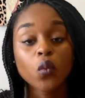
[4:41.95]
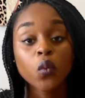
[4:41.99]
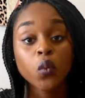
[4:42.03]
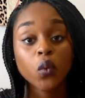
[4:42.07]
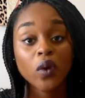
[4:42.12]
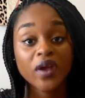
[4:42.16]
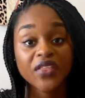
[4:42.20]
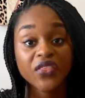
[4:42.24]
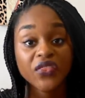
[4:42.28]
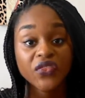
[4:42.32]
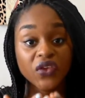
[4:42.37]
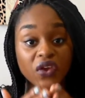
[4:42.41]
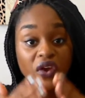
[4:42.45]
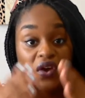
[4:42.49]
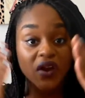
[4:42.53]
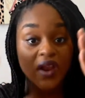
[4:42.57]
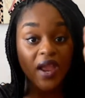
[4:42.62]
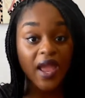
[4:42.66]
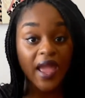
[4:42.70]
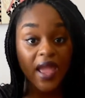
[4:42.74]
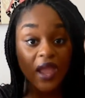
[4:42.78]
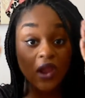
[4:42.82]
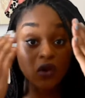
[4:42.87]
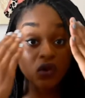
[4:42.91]
with your
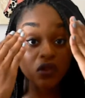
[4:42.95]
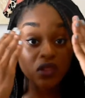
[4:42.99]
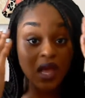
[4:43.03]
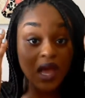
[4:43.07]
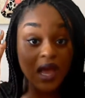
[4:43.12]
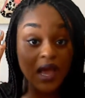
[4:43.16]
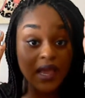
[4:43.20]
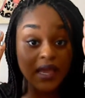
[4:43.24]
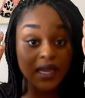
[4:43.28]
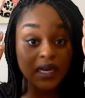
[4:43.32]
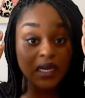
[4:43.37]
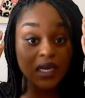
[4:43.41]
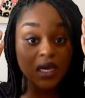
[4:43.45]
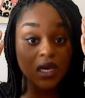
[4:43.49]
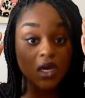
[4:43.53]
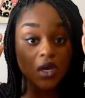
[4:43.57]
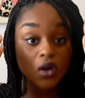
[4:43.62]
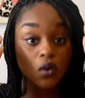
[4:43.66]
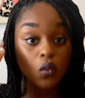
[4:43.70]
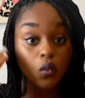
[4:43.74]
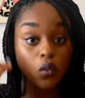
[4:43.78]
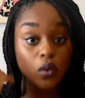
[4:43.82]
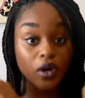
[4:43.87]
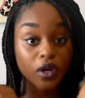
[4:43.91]
hairline,
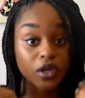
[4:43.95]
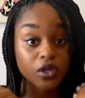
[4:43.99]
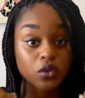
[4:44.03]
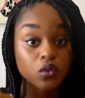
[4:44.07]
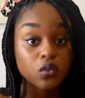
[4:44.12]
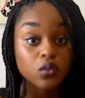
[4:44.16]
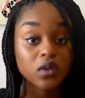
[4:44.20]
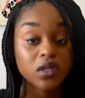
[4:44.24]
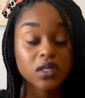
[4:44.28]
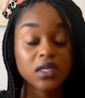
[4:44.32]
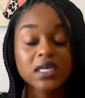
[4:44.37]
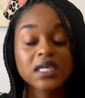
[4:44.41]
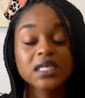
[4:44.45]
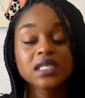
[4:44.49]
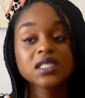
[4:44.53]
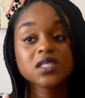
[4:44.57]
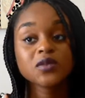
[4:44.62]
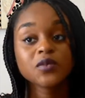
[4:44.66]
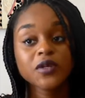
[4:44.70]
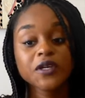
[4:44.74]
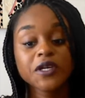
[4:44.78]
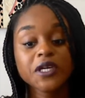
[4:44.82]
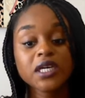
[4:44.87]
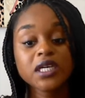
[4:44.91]
where you will
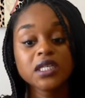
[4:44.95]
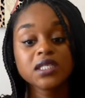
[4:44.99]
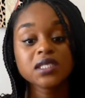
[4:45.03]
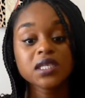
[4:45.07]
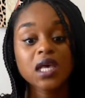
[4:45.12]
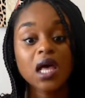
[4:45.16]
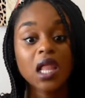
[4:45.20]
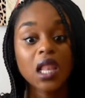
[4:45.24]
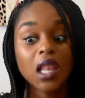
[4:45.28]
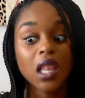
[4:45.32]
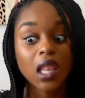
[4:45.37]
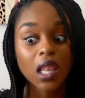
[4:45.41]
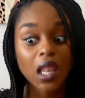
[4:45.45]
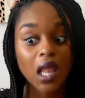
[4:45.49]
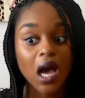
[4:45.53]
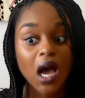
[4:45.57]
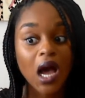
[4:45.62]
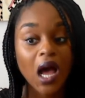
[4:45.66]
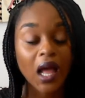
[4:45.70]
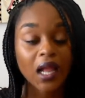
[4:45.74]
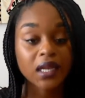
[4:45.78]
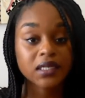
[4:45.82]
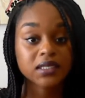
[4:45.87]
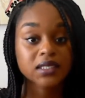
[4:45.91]
experience a
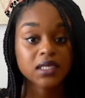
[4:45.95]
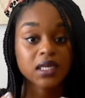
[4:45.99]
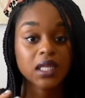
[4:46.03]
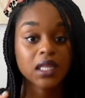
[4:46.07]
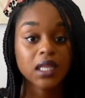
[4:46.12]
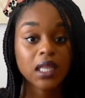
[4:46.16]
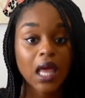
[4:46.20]
lot